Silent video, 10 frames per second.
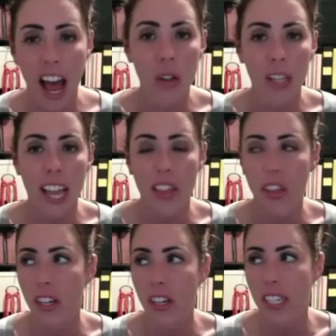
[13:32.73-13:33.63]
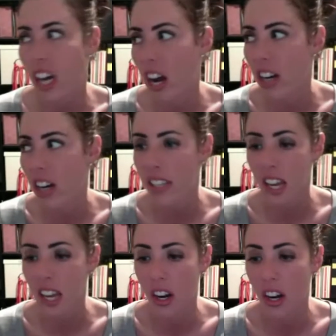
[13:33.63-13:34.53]
don't like their DRs that
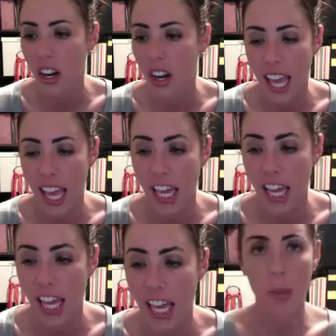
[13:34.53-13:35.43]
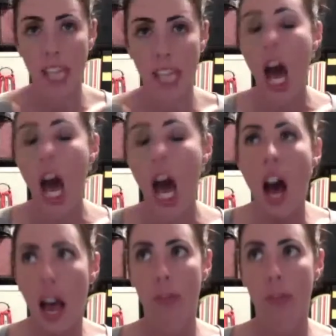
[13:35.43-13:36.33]
are like, when she was like,
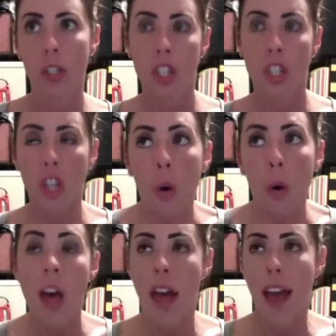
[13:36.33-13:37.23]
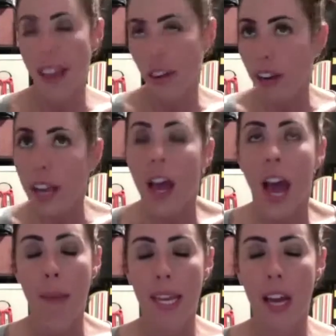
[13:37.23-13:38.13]
I'm just so angry.
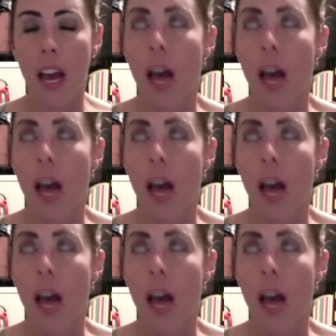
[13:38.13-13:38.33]
I mean,